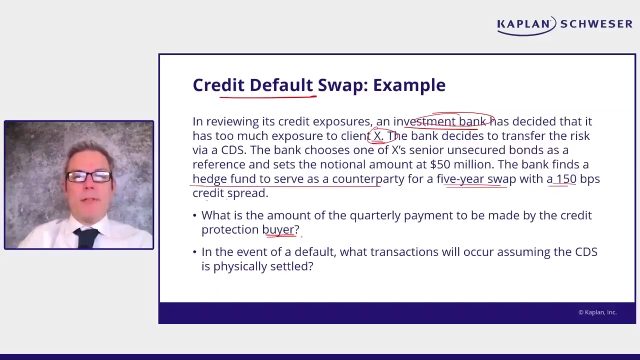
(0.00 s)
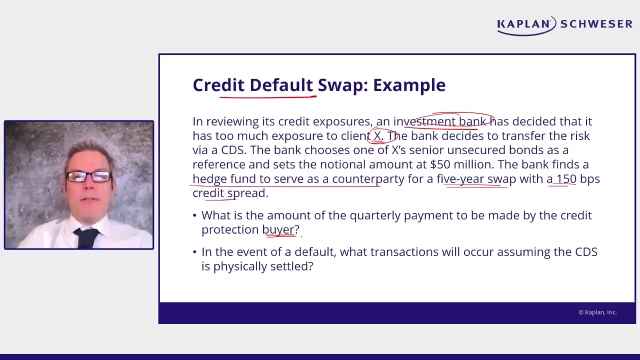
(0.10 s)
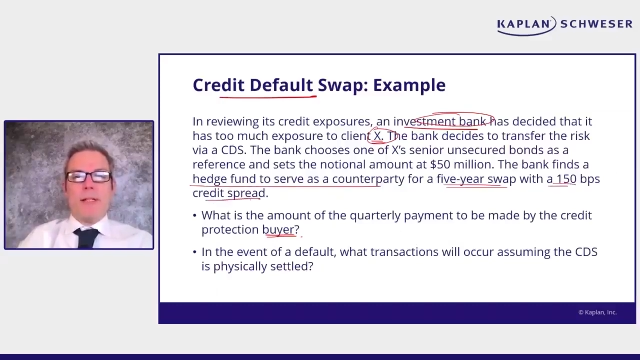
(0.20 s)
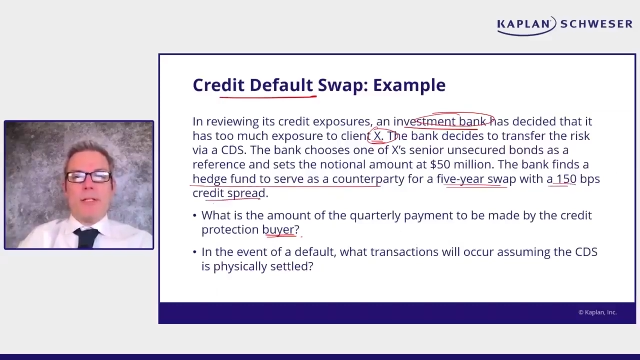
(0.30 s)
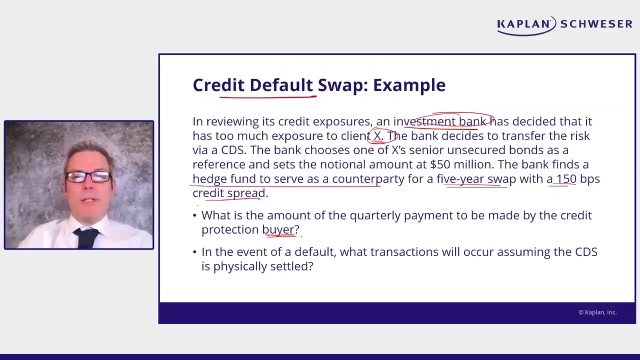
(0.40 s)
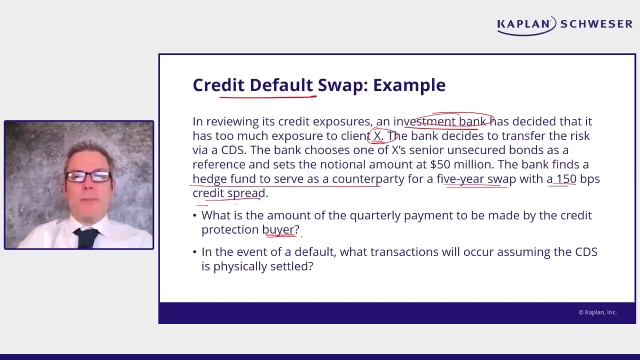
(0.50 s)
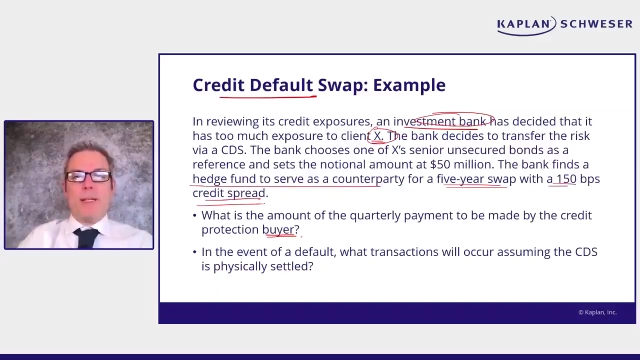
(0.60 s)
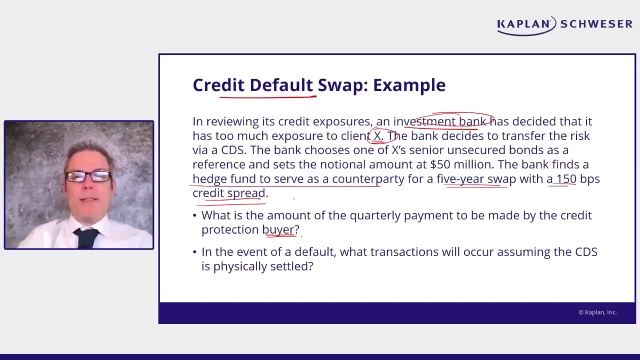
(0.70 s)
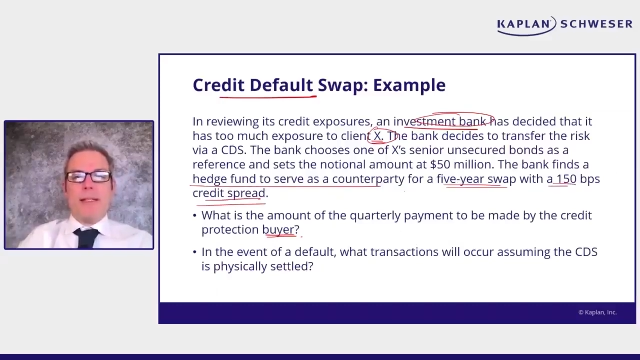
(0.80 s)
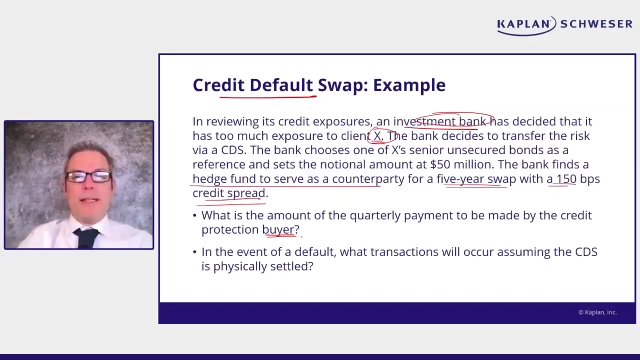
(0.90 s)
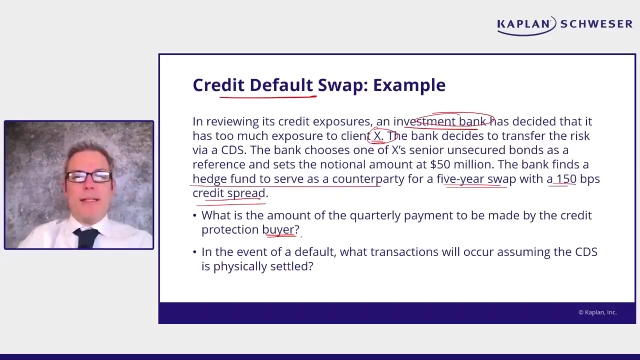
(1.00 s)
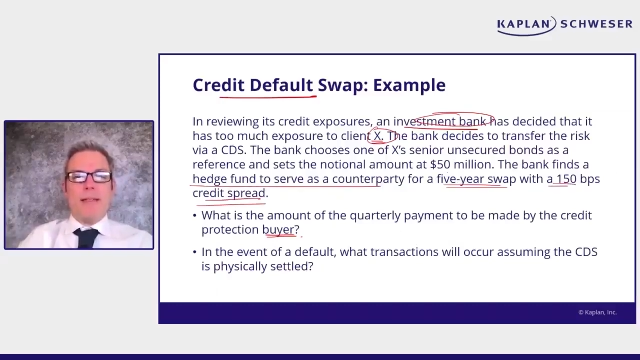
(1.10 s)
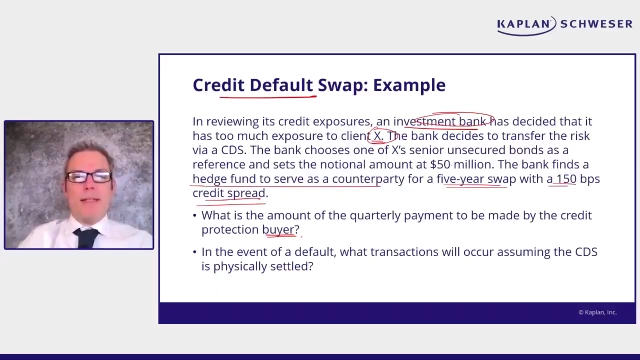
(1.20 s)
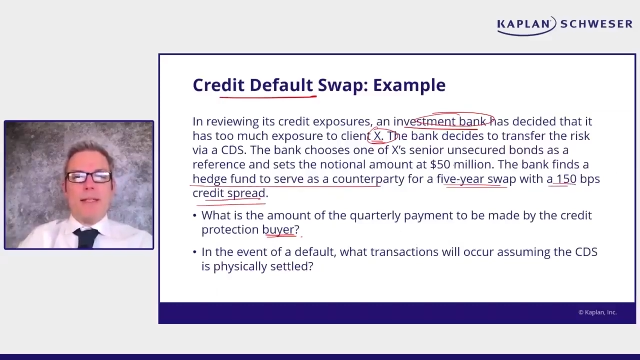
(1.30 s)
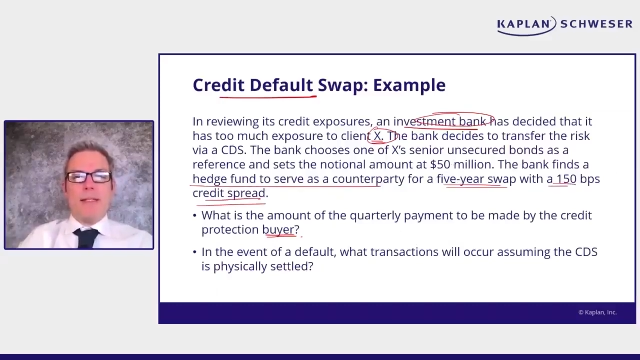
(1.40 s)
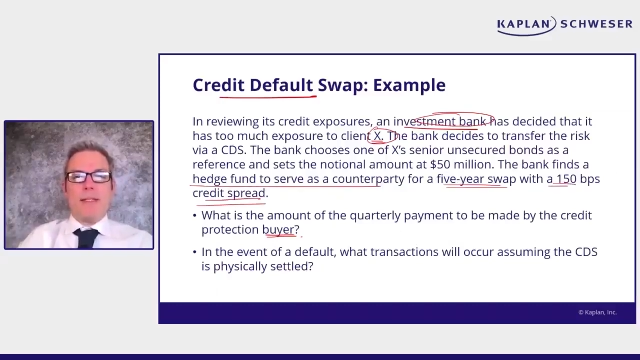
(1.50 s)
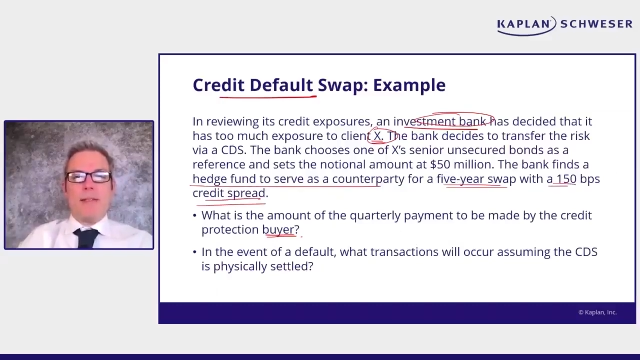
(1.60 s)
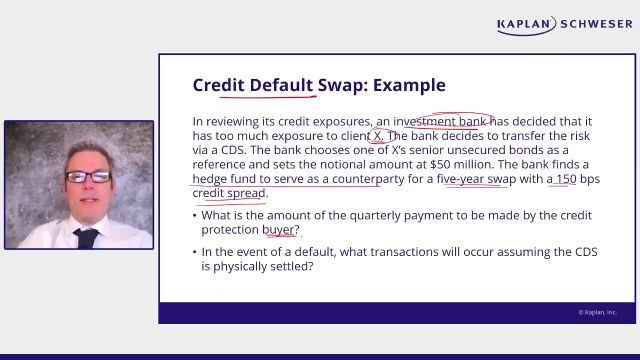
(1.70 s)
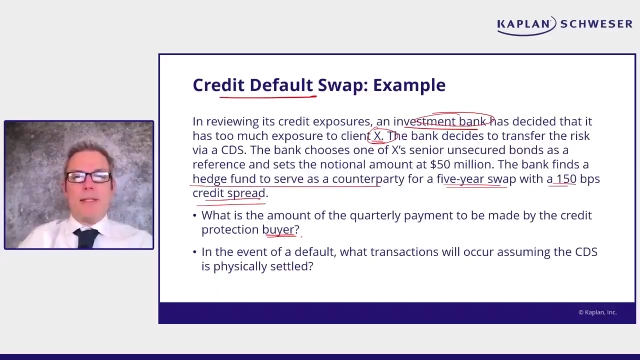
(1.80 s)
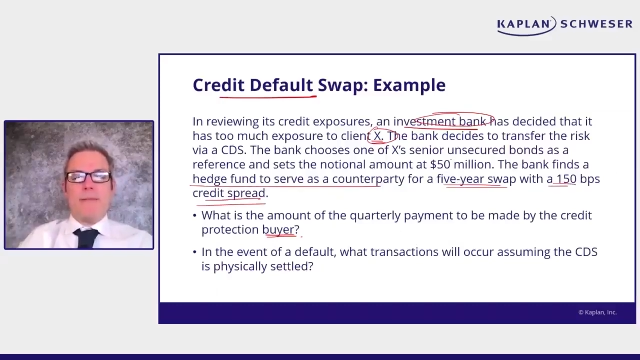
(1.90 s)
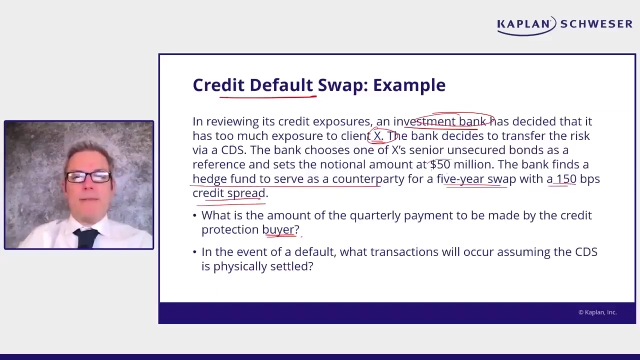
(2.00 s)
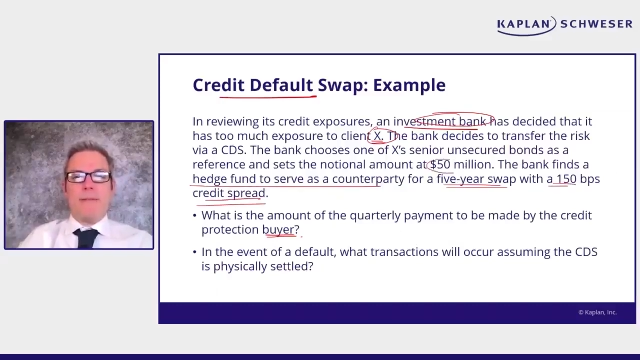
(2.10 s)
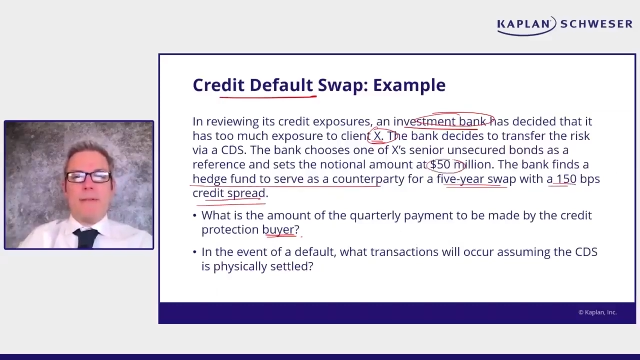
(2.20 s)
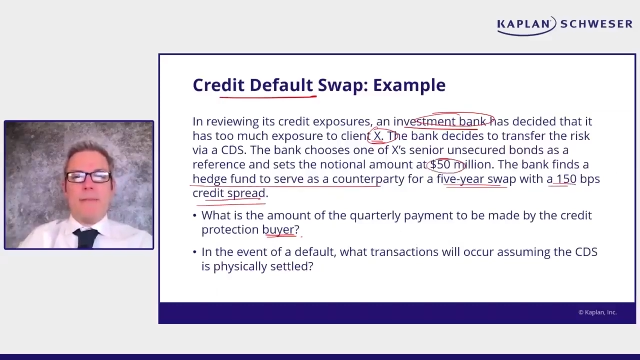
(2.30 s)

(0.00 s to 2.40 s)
credit spread and a size of 50